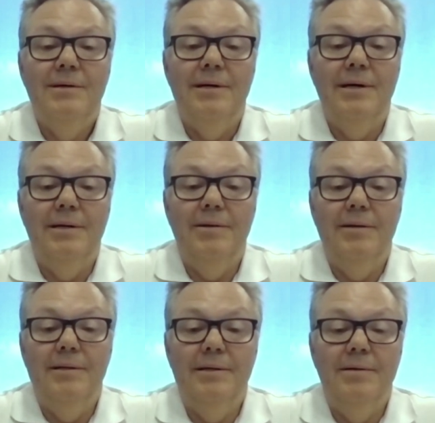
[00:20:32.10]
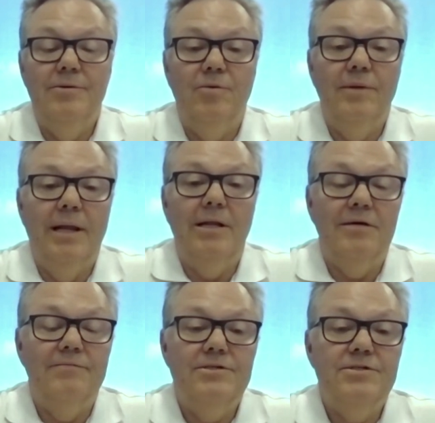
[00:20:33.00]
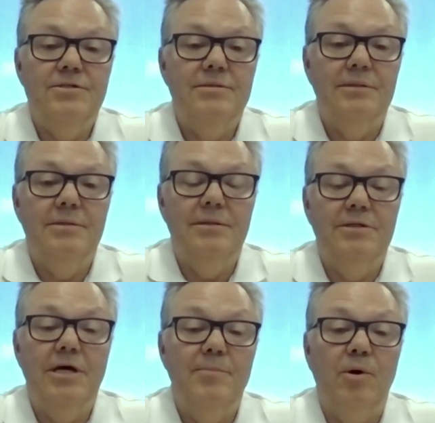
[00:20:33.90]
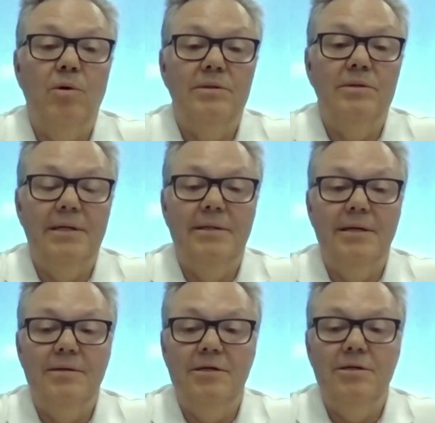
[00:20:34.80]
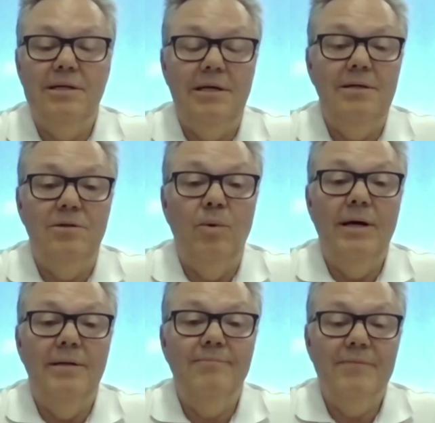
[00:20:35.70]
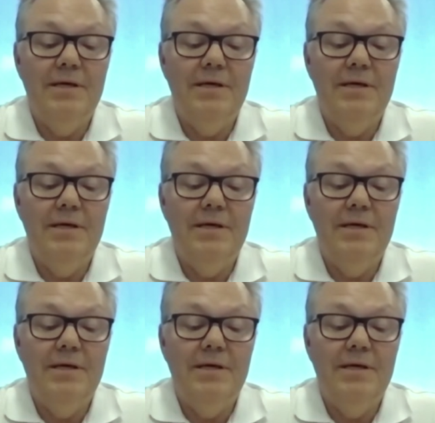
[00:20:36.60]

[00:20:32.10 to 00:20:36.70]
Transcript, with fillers: and uh, you know that'll give us uh, the type of goaltending that you need to win.